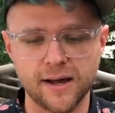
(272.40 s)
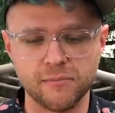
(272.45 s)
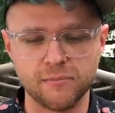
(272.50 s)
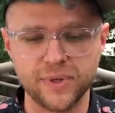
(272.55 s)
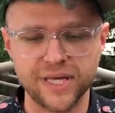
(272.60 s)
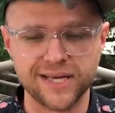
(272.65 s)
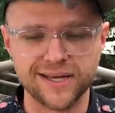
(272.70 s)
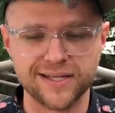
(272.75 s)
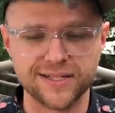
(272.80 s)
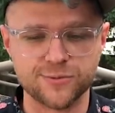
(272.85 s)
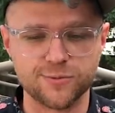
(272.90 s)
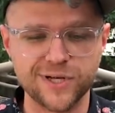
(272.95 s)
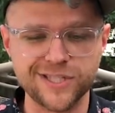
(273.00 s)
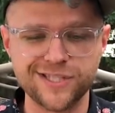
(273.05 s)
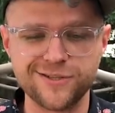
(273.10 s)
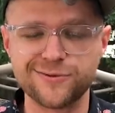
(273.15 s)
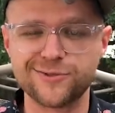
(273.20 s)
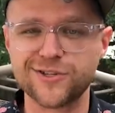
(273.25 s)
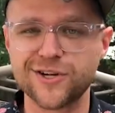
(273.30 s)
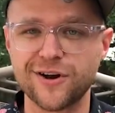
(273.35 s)
Because
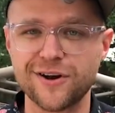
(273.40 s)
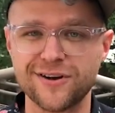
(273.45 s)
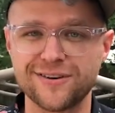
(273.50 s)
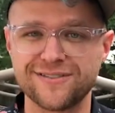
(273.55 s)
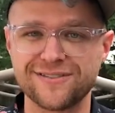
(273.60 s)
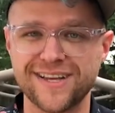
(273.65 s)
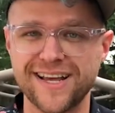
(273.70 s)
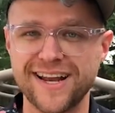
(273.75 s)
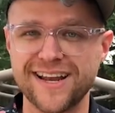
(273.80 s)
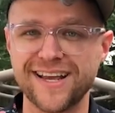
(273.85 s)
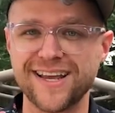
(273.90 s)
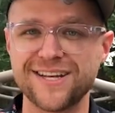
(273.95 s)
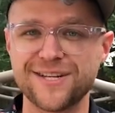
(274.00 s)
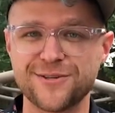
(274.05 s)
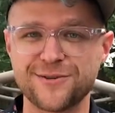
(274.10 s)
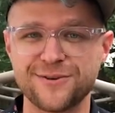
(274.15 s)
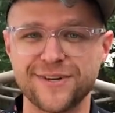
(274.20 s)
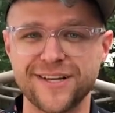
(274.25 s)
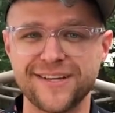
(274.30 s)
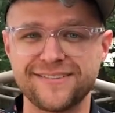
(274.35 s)
once you start getting
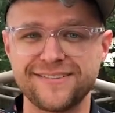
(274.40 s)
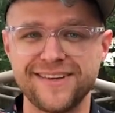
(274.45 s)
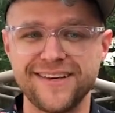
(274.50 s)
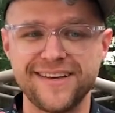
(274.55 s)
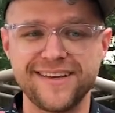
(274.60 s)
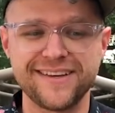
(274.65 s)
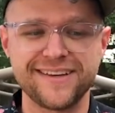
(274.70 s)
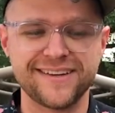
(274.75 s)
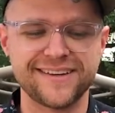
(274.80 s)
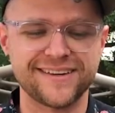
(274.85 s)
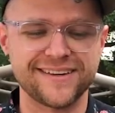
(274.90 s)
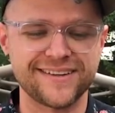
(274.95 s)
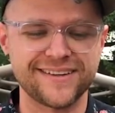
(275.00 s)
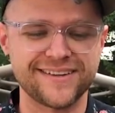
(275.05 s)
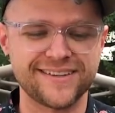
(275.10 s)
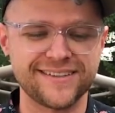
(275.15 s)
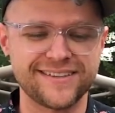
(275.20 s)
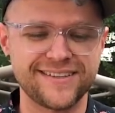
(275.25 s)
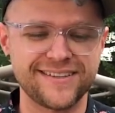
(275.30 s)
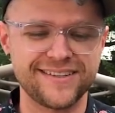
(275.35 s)
into it,
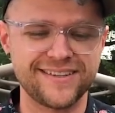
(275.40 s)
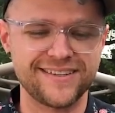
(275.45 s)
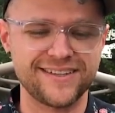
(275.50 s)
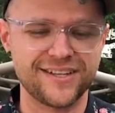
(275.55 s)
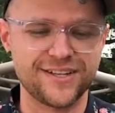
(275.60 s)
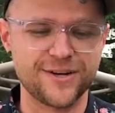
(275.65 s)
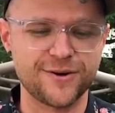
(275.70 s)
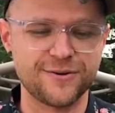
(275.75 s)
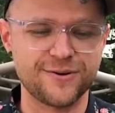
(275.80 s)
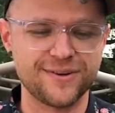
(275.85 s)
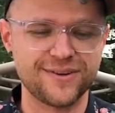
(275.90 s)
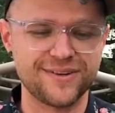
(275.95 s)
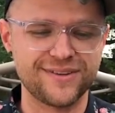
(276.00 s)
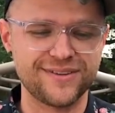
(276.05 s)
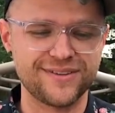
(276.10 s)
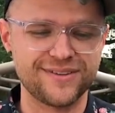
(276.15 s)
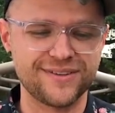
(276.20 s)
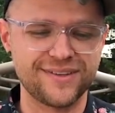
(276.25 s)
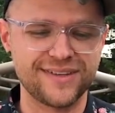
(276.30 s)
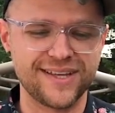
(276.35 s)

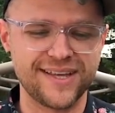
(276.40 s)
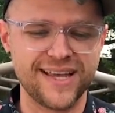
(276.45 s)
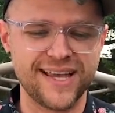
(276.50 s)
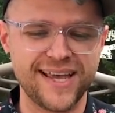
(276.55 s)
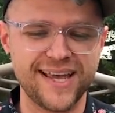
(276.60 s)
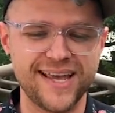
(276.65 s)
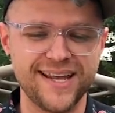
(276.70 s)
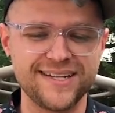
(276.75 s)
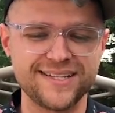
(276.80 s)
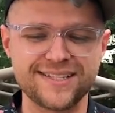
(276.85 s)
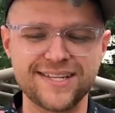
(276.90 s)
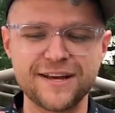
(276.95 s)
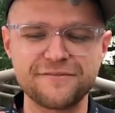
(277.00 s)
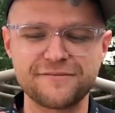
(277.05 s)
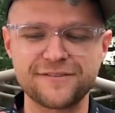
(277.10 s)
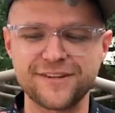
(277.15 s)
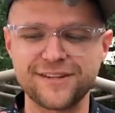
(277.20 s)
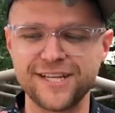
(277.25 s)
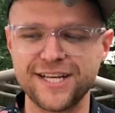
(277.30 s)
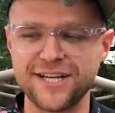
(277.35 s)
it is
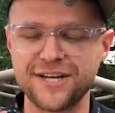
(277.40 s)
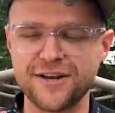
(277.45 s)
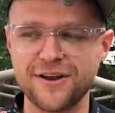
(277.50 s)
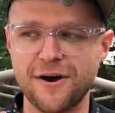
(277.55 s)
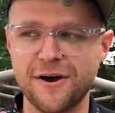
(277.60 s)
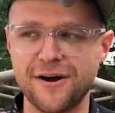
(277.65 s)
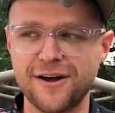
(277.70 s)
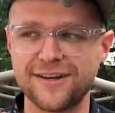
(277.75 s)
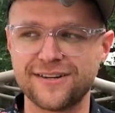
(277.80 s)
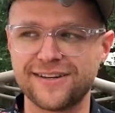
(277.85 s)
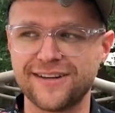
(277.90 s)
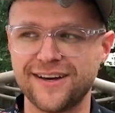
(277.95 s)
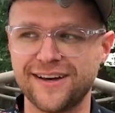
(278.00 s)
definitely not,